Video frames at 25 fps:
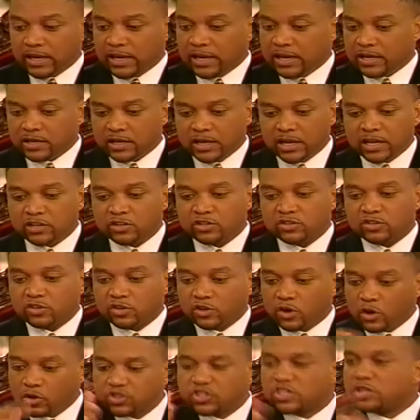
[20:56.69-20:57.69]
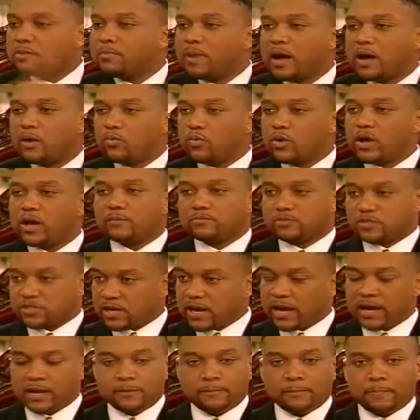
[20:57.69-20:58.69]
And go to my
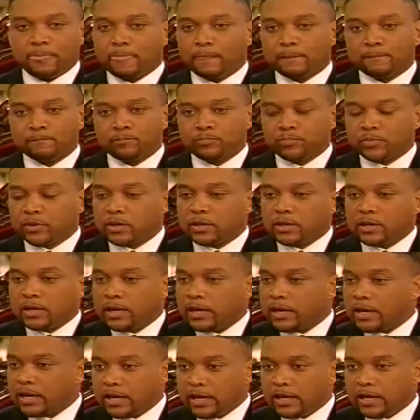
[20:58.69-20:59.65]
website. I was just getting ready